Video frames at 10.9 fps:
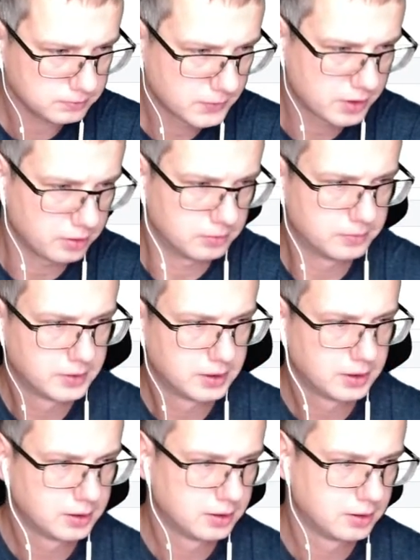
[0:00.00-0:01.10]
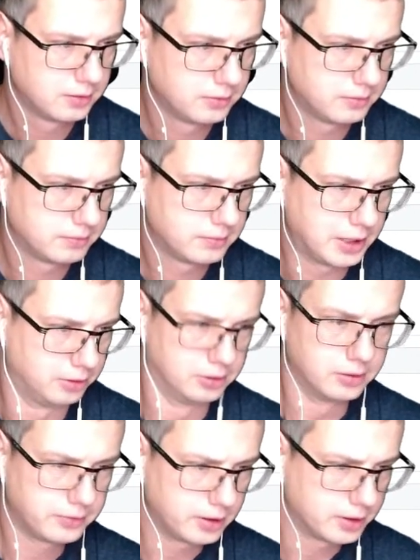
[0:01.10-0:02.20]
So I don't know
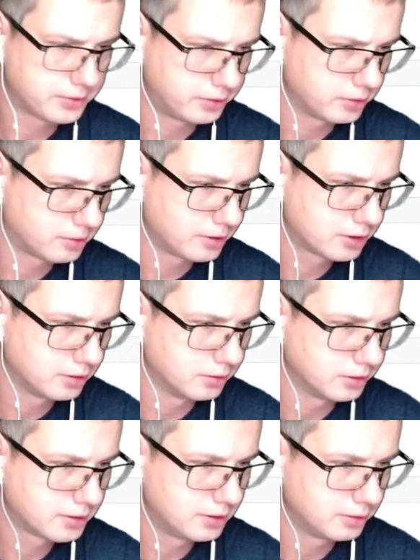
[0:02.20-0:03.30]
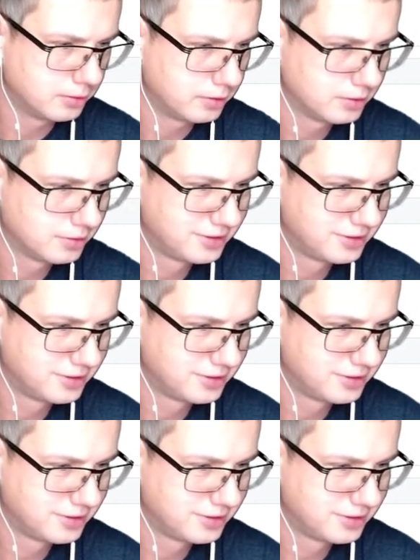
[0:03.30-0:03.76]
if I answered your question honestly, Yuri.